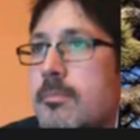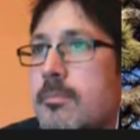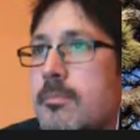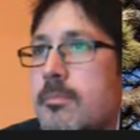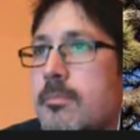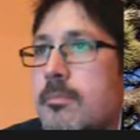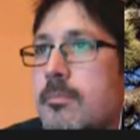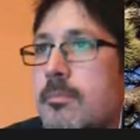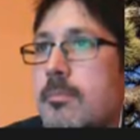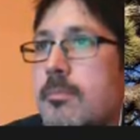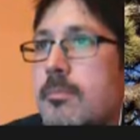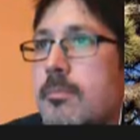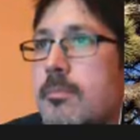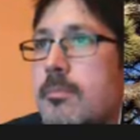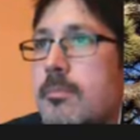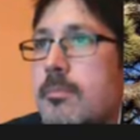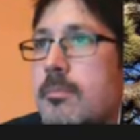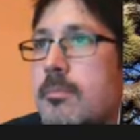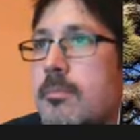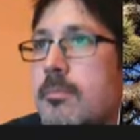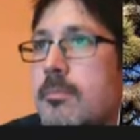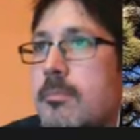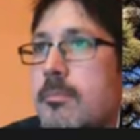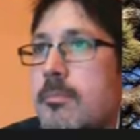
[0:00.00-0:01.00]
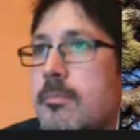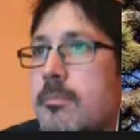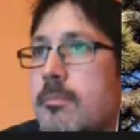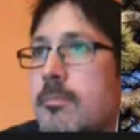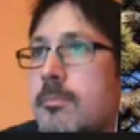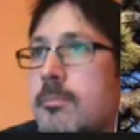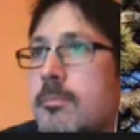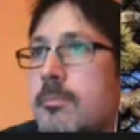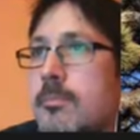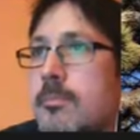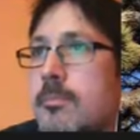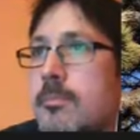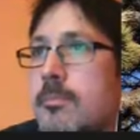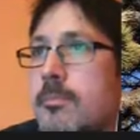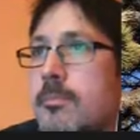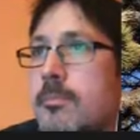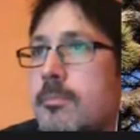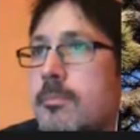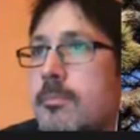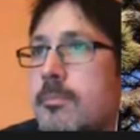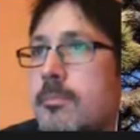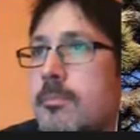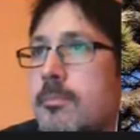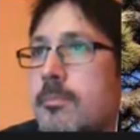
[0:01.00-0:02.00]

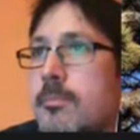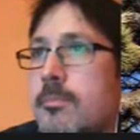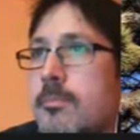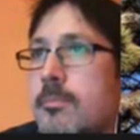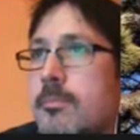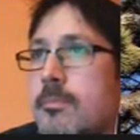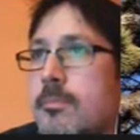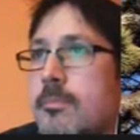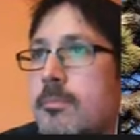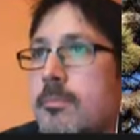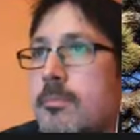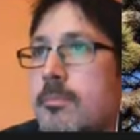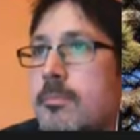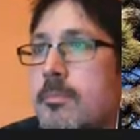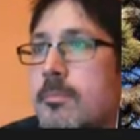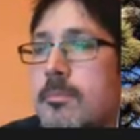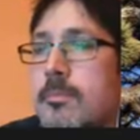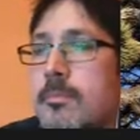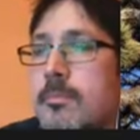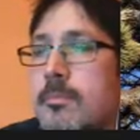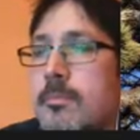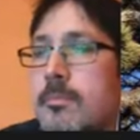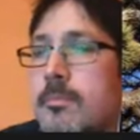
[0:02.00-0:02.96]
(silent)